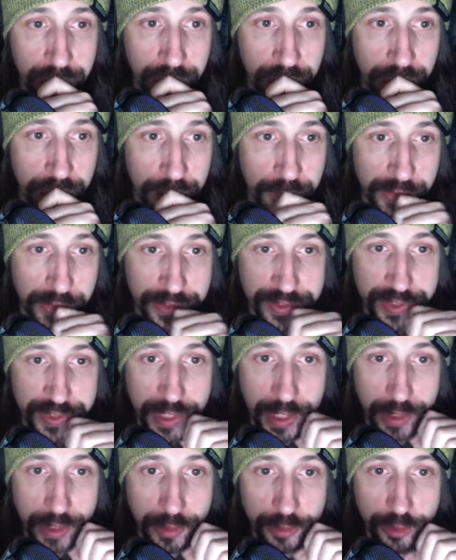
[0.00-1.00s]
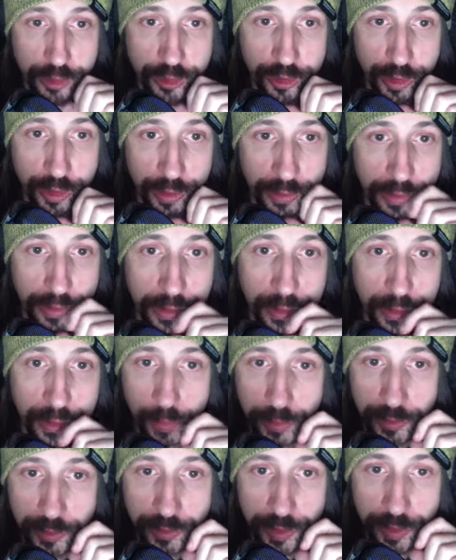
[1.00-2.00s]
My scanner showed it
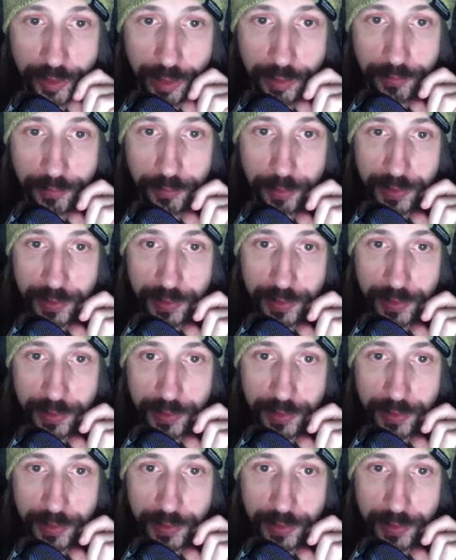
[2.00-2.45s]
originated from